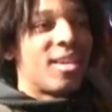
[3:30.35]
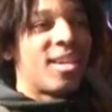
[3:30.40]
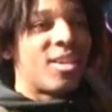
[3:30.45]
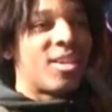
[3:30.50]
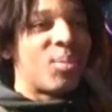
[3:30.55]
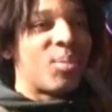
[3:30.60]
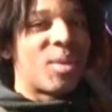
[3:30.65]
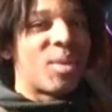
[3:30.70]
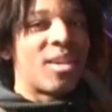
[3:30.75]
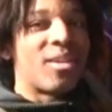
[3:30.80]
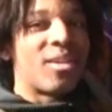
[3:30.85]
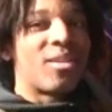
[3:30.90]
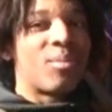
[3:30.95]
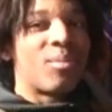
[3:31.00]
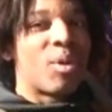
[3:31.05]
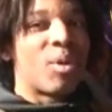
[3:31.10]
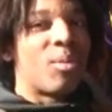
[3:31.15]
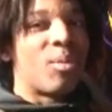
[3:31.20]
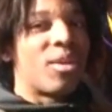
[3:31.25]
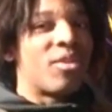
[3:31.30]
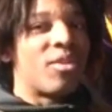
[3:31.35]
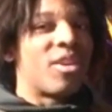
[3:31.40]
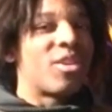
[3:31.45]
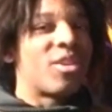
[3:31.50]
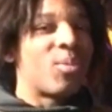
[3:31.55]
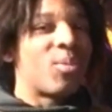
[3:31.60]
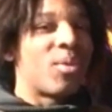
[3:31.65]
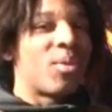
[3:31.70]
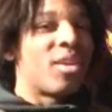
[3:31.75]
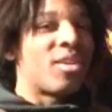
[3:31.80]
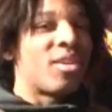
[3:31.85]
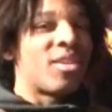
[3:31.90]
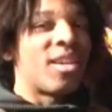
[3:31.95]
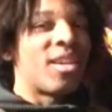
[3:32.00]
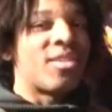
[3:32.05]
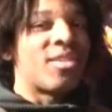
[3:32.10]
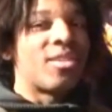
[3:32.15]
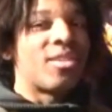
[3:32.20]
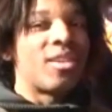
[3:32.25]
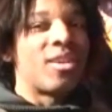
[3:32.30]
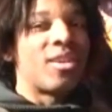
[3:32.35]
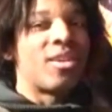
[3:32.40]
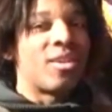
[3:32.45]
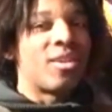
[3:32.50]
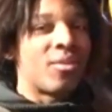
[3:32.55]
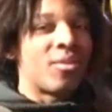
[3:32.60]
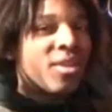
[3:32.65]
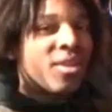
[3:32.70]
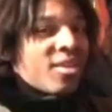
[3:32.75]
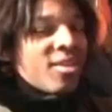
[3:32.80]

is because public transport just isn't good enough.